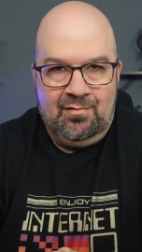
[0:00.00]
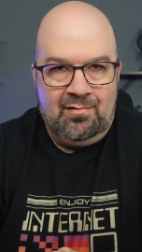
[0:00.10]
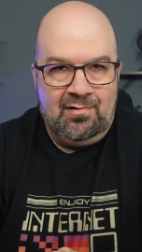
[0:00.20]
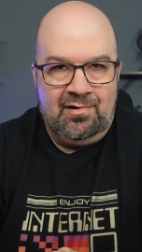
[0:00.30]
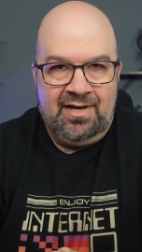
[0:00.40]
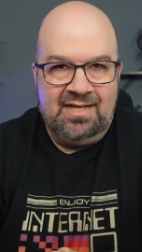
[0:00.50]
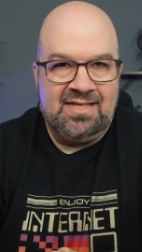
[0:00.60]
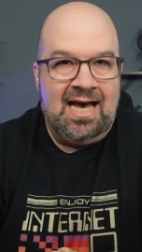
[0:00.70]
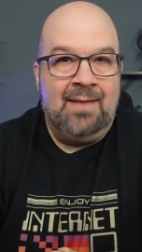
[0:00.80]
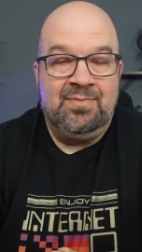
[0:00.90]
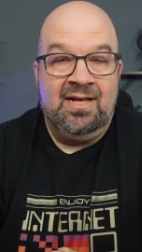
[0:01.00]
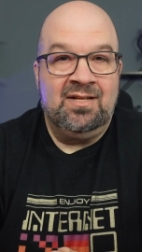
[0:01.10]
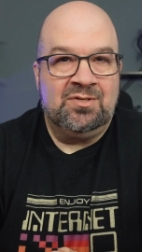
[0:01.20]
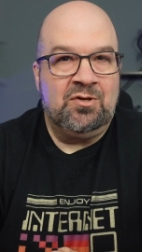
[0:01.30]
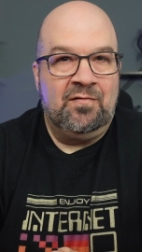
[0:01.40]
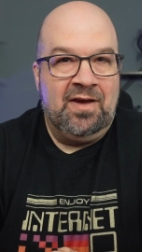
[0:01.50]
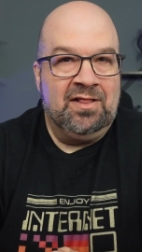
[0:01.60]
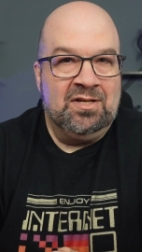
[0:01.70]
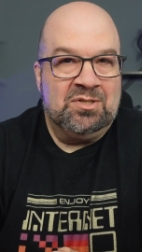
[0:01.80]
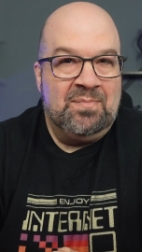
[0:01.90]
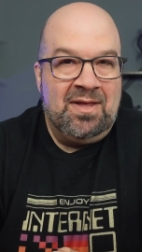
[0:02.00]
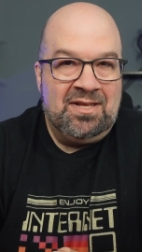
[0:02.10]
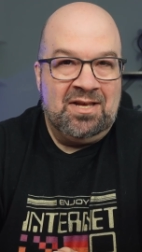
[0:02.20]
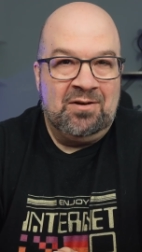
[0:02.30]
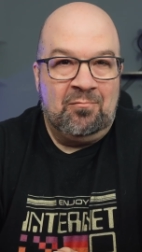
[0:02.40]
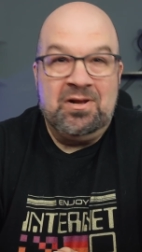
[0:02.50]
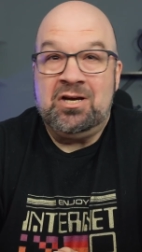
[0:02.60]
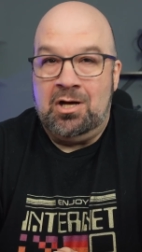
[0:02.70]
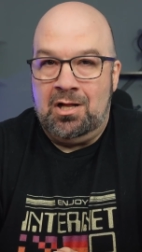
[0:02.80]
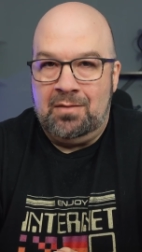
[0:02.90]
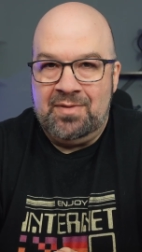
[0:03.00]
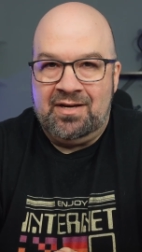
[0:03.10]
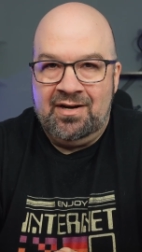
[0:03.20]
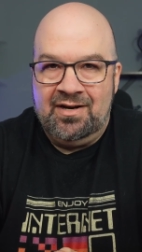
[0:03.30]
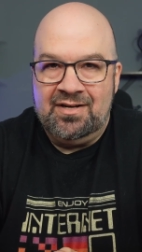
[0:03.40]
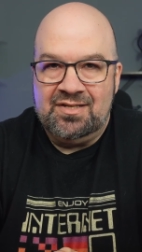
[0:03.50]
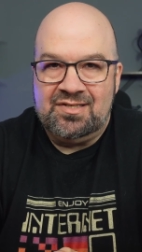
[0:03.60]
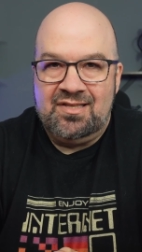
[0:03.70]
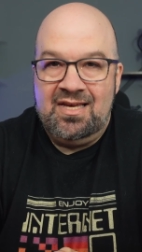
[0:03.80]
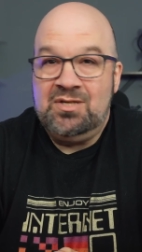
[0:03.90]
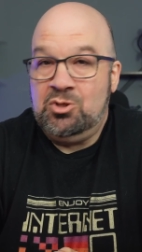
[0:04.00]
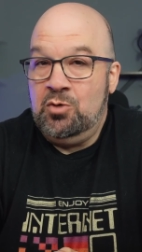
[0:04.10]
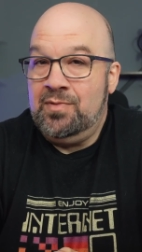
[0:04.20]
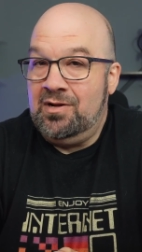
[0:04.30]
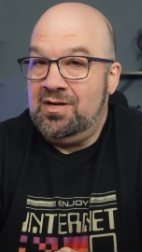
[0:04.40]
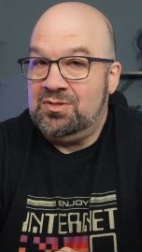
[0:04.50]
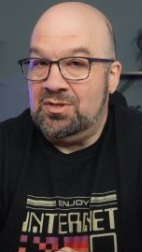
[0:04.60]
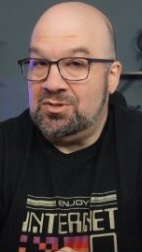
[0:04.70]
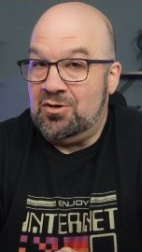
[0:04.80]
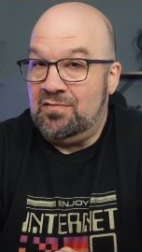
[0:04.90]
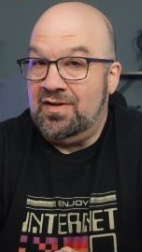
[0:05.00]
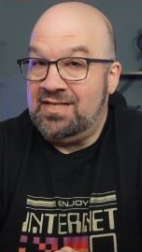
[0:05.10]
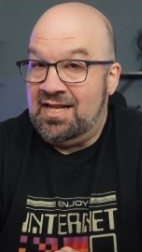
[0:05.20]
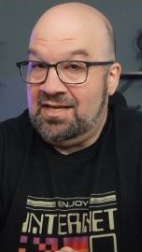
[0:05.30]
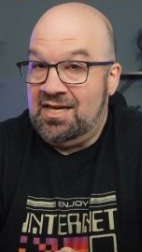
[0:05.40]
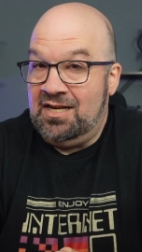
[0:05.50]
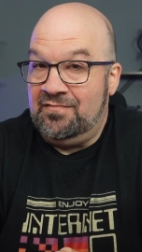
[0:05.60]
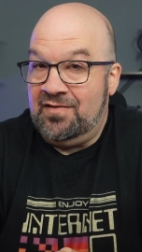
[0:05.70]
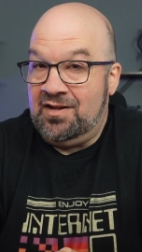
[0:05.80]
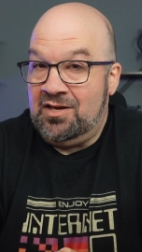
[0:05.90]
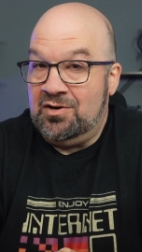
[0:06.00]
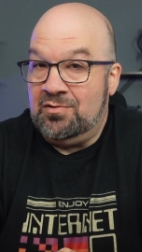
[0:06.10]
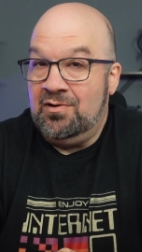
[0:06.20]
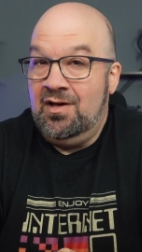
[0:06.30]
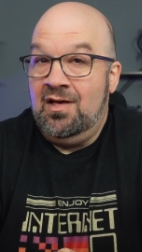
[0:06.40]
or its opt-in surveillance minion recall because these two beauties deserve a dedicated video